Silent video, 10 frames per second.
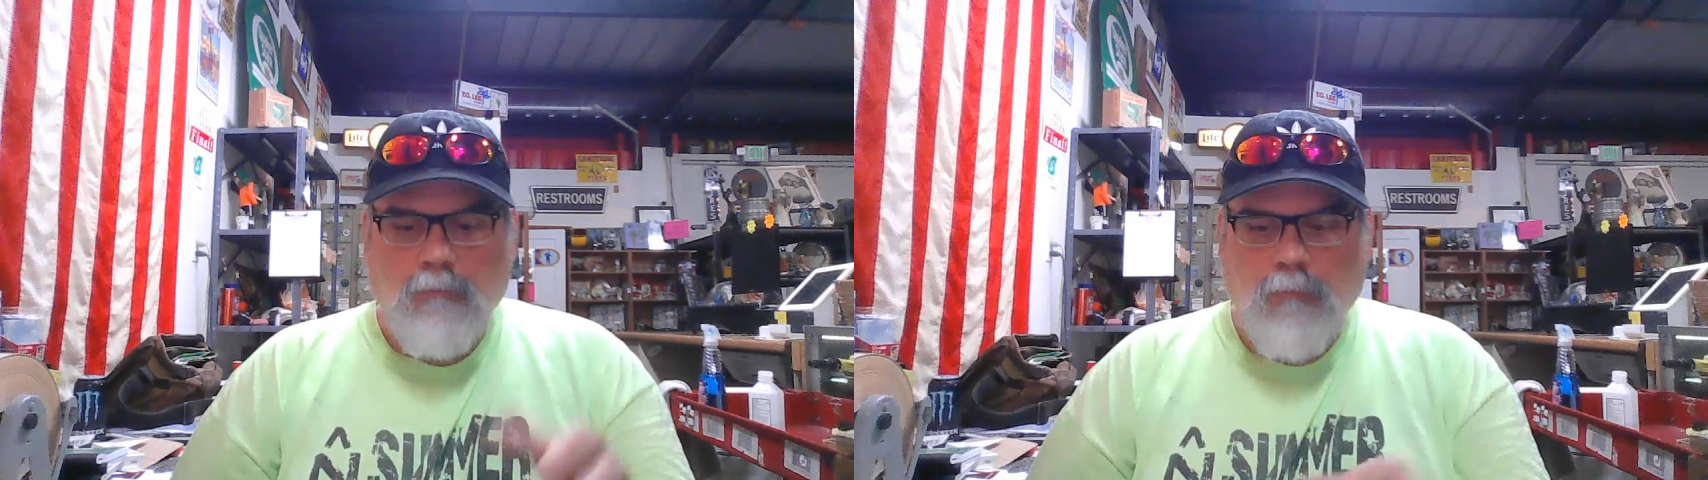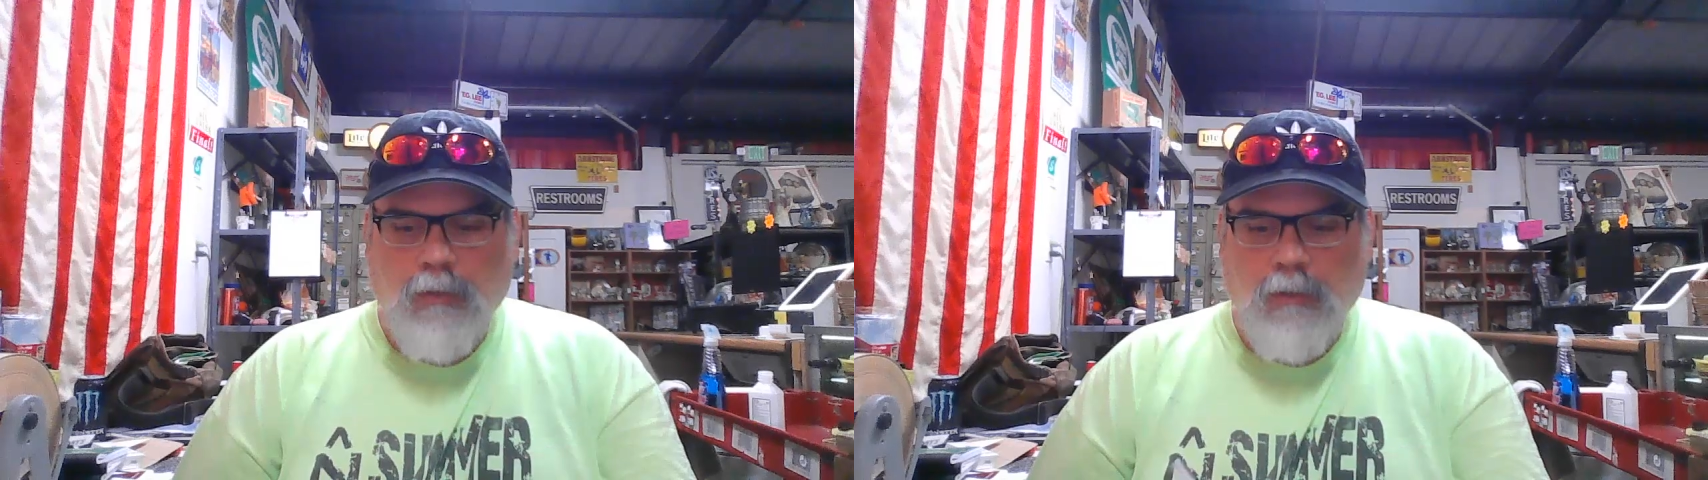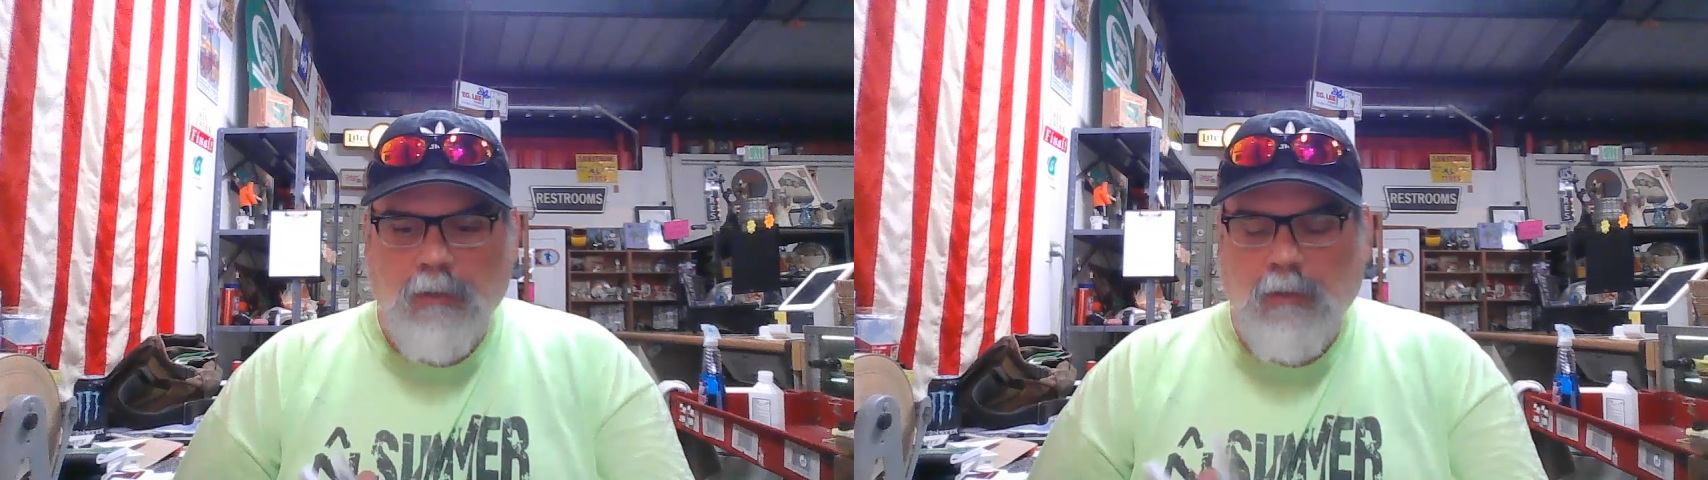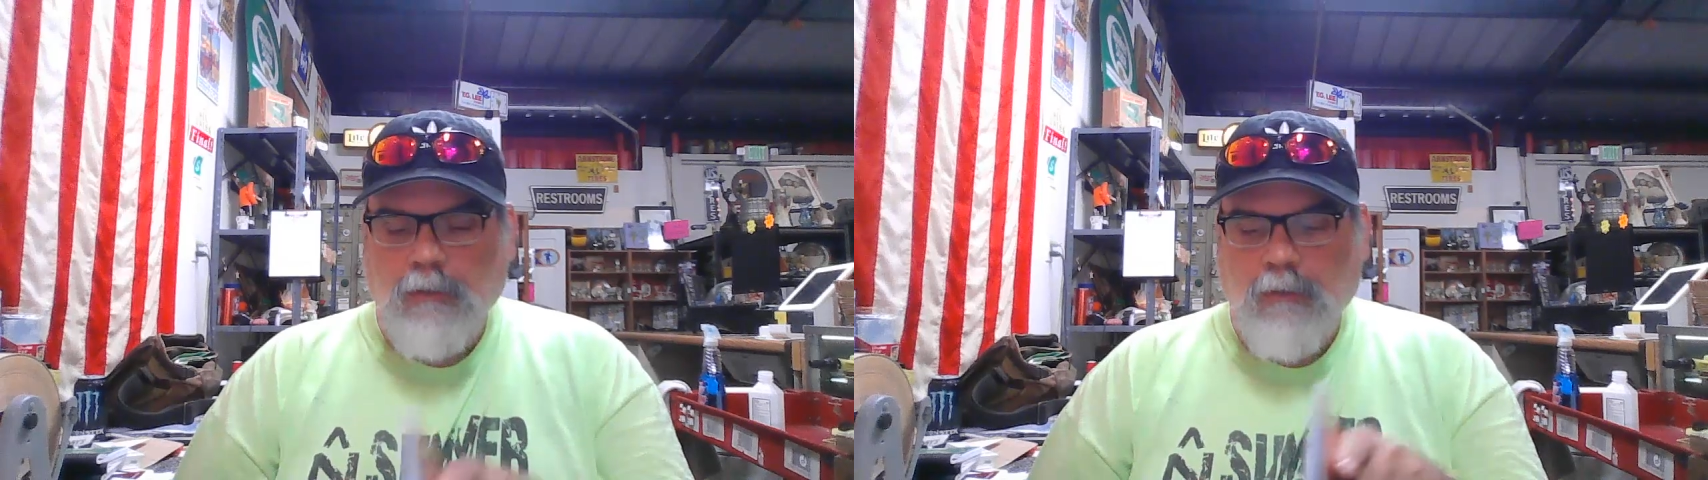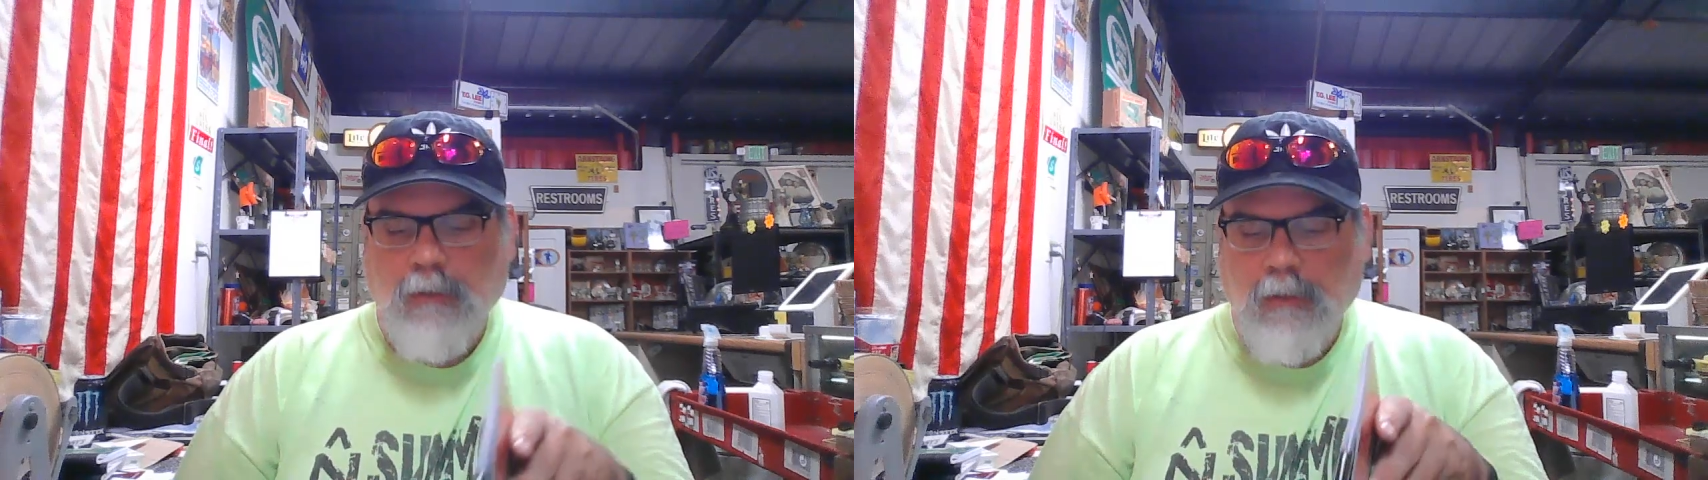going to
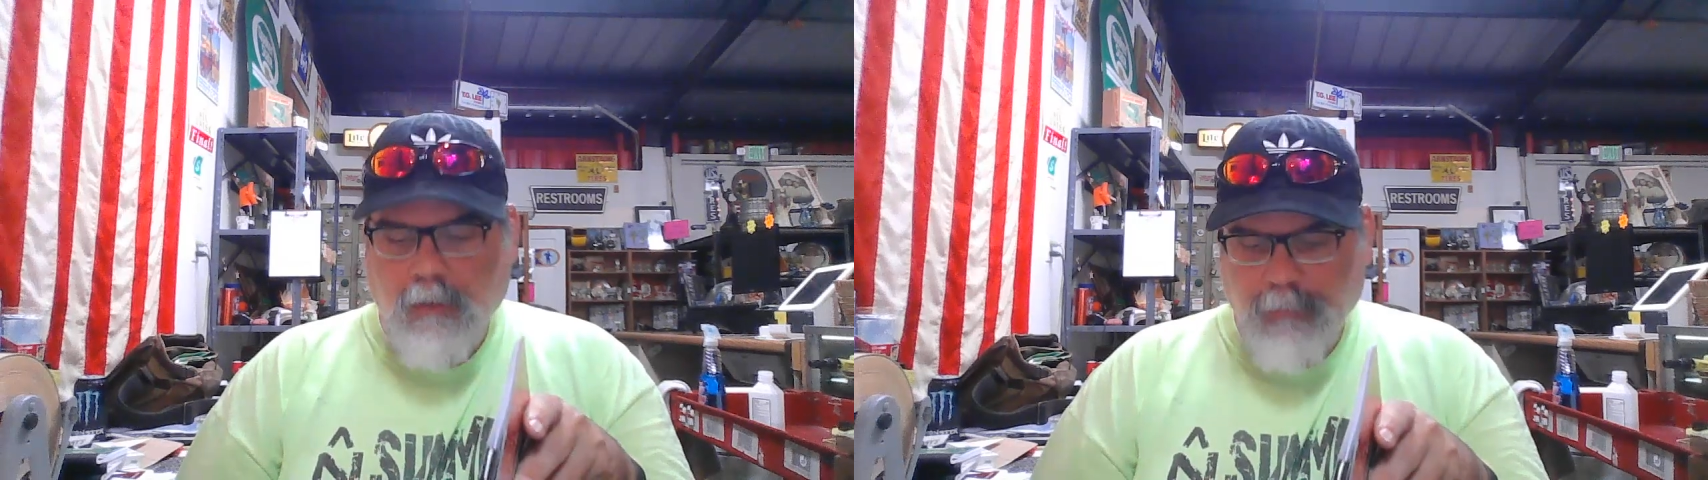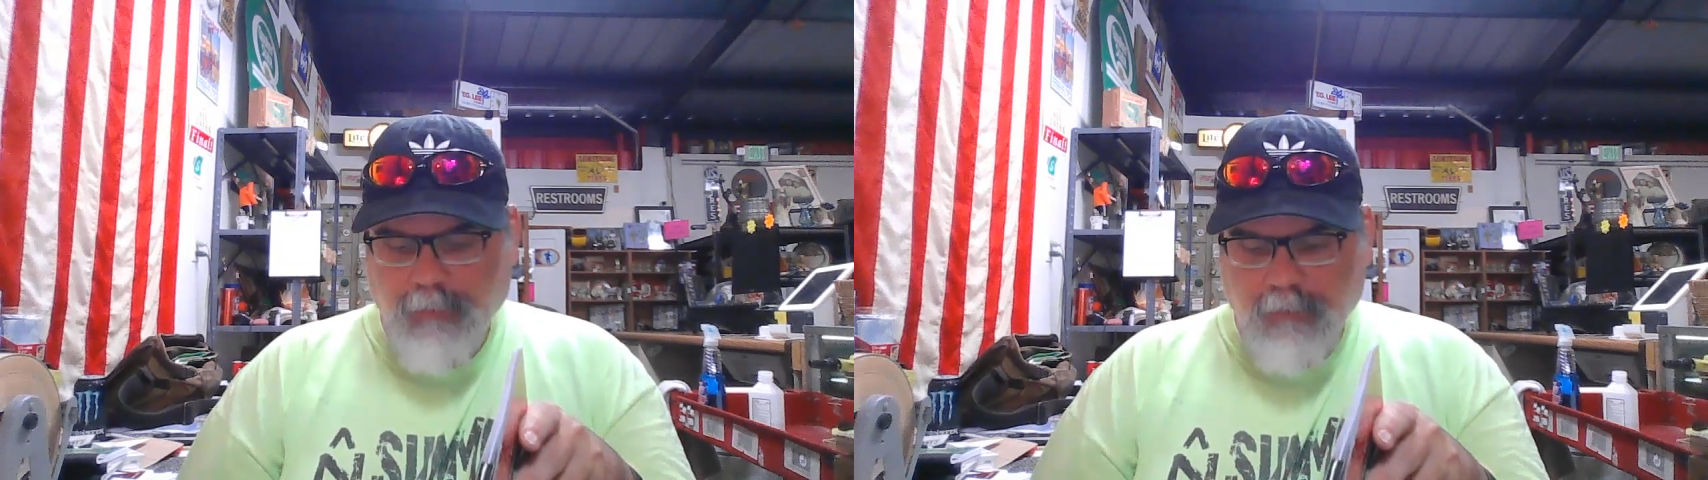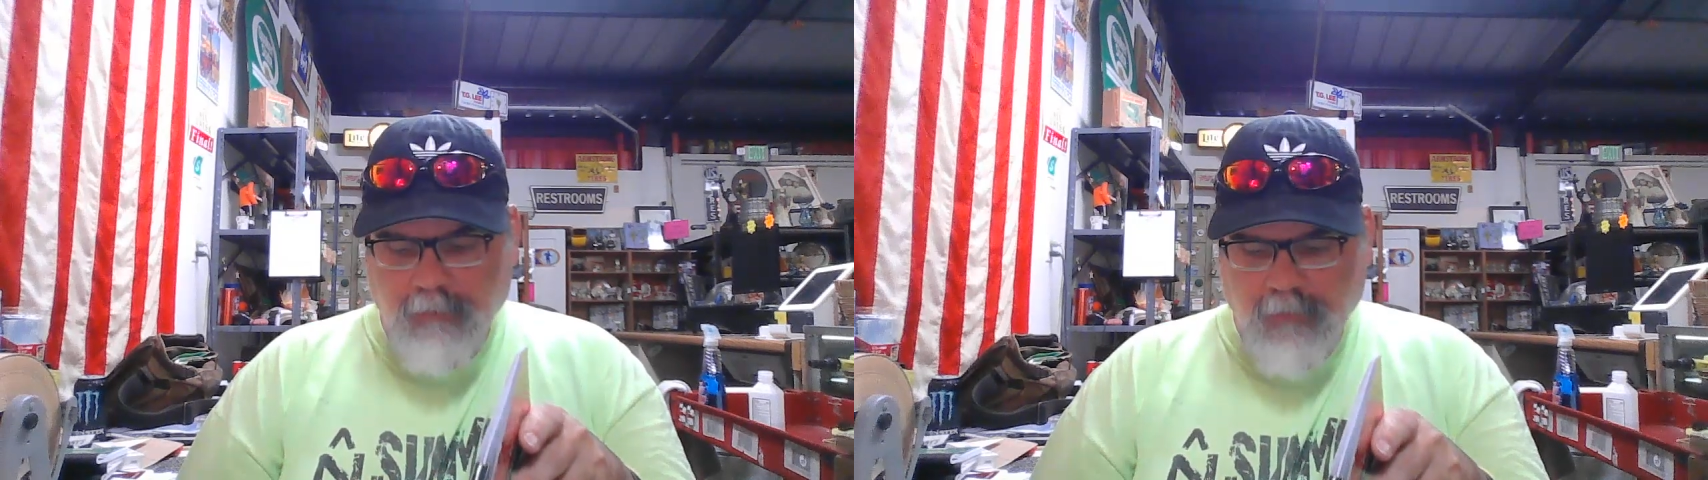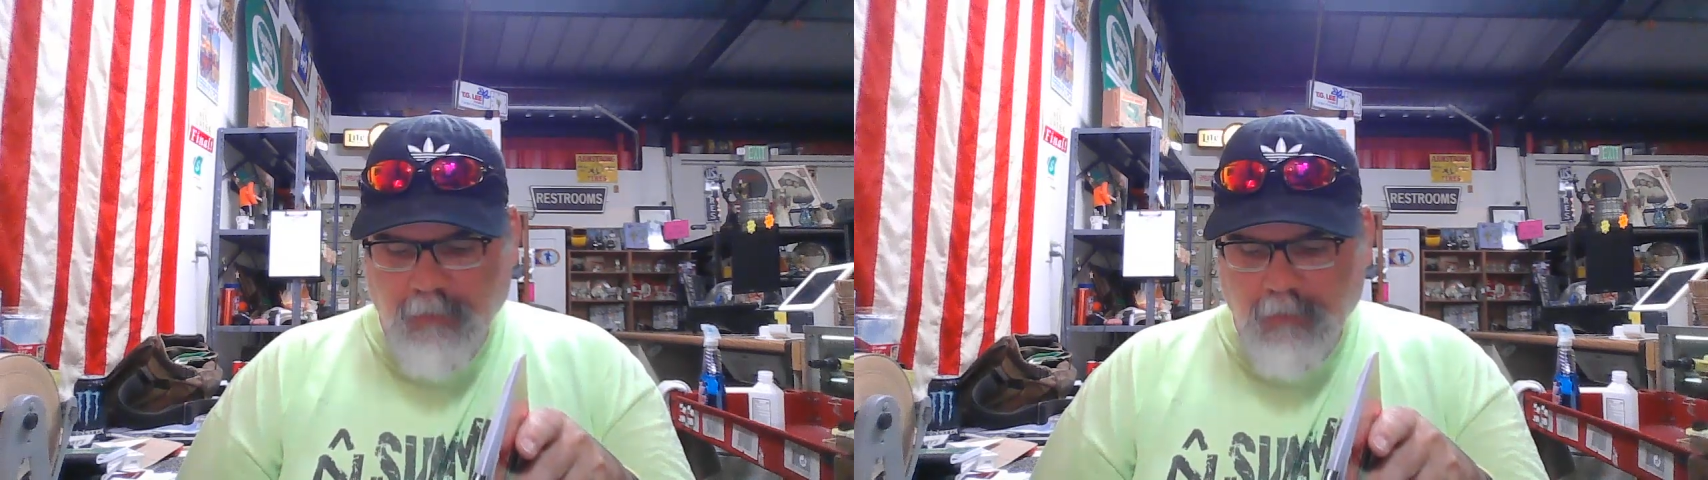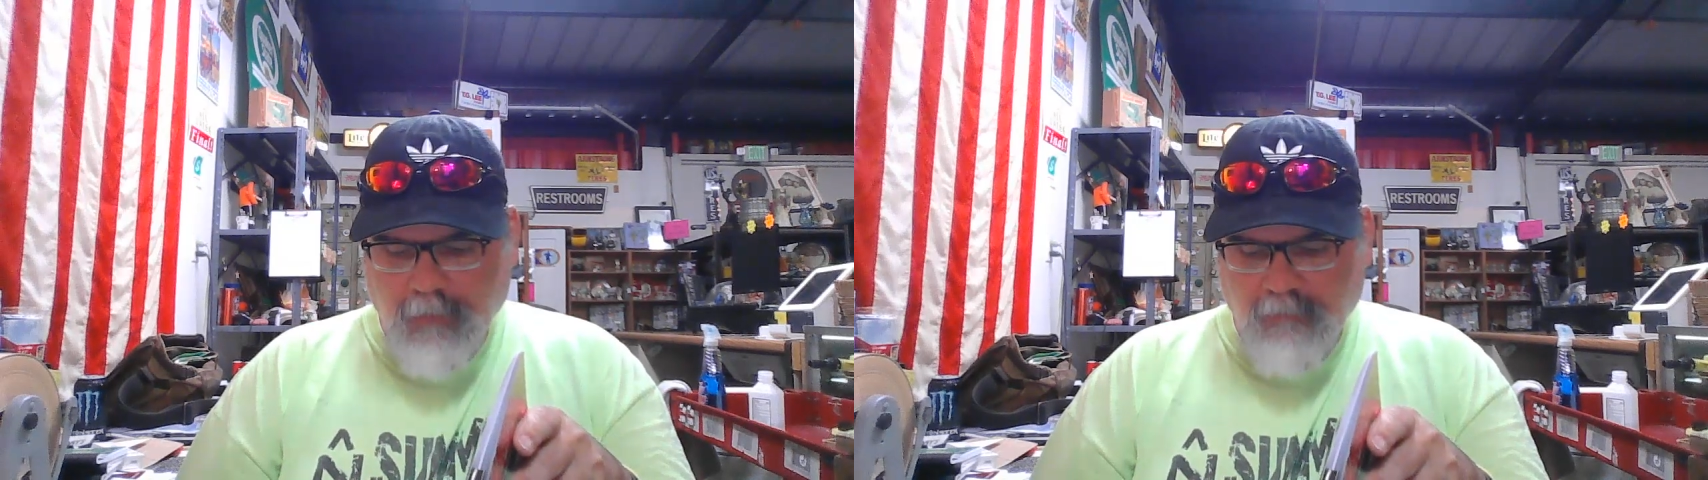clear that up here at
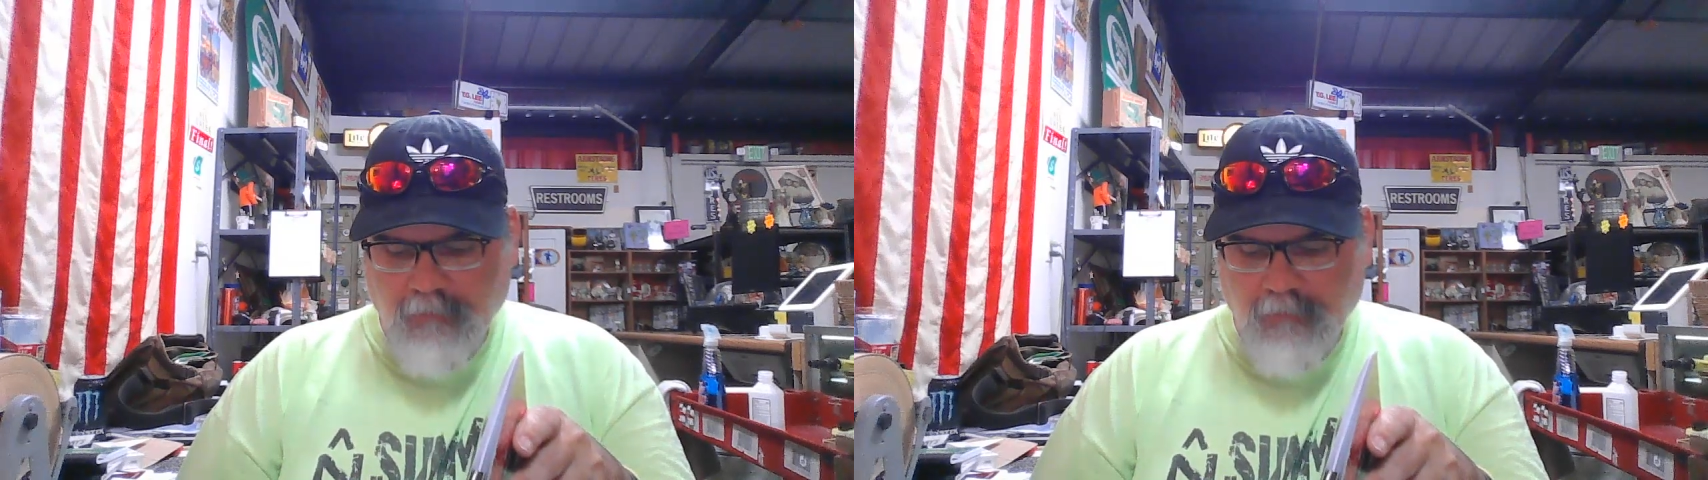Decades.